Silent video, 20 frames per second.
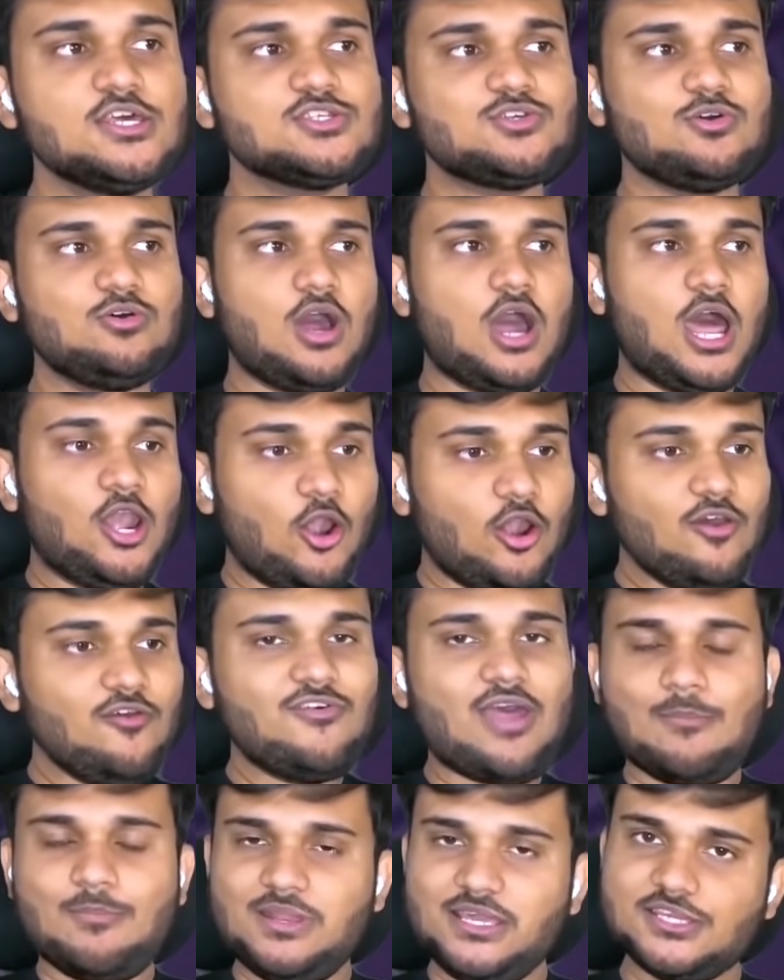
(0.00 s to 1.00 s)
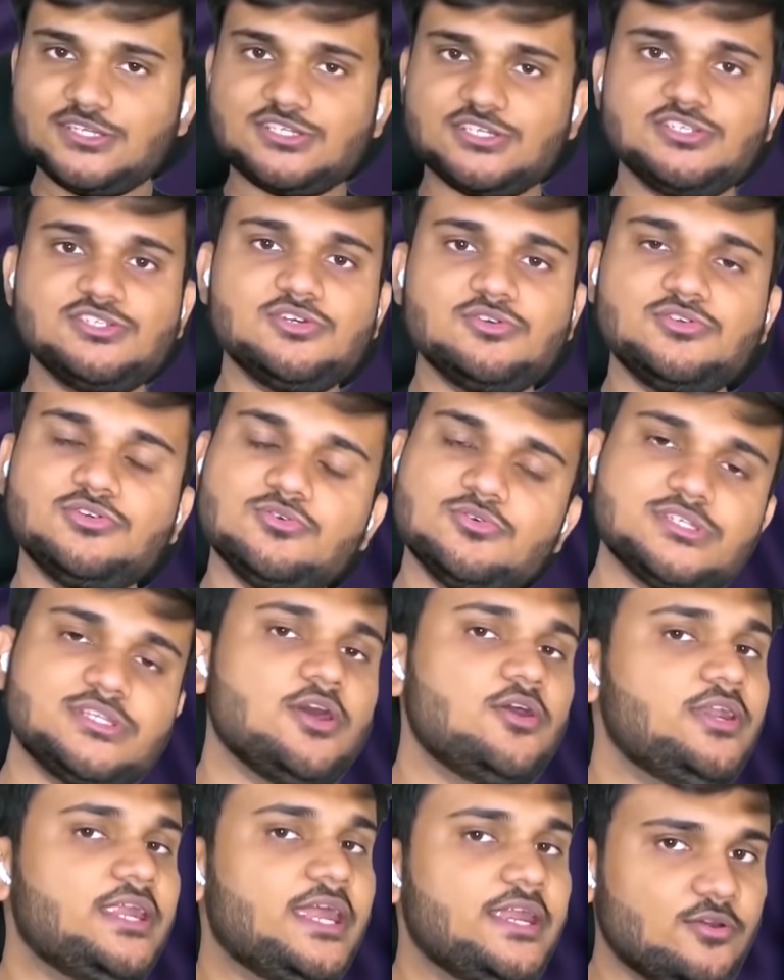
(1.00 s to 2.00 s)
So a lot of applications you use
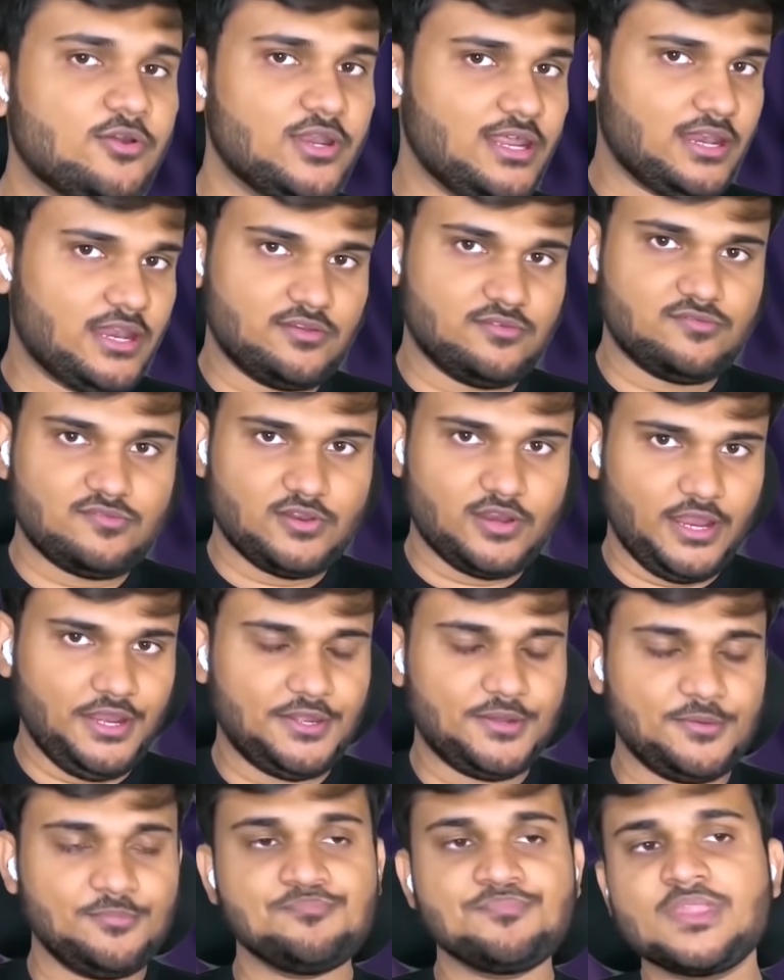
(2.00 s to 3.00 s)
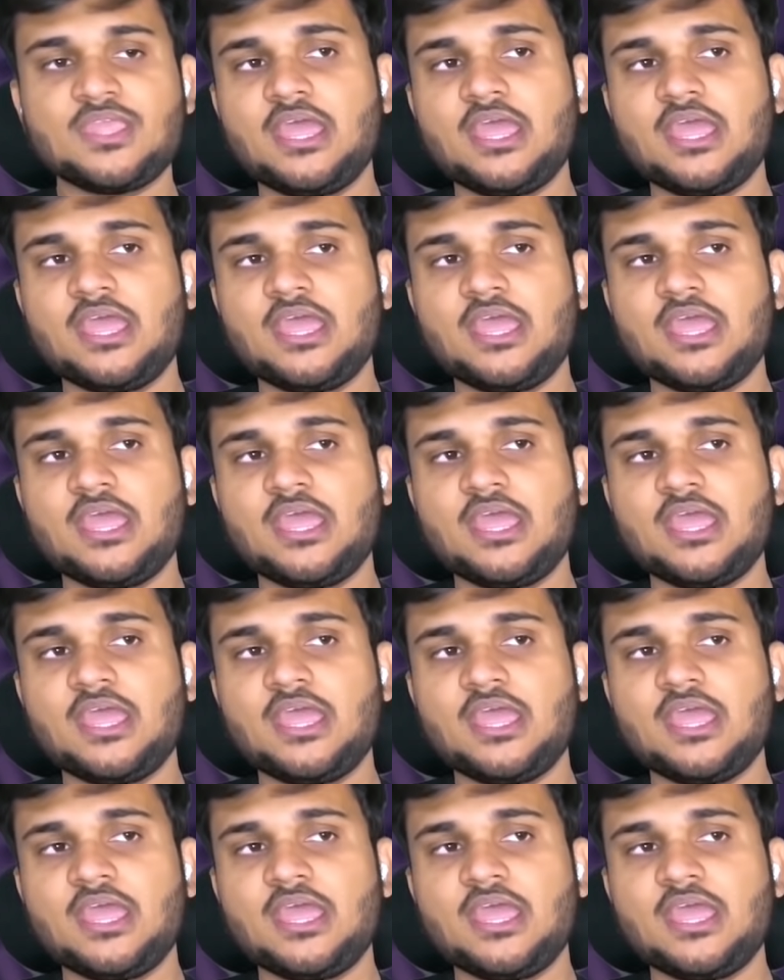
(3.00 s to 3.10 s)
in your day-to-day life, right?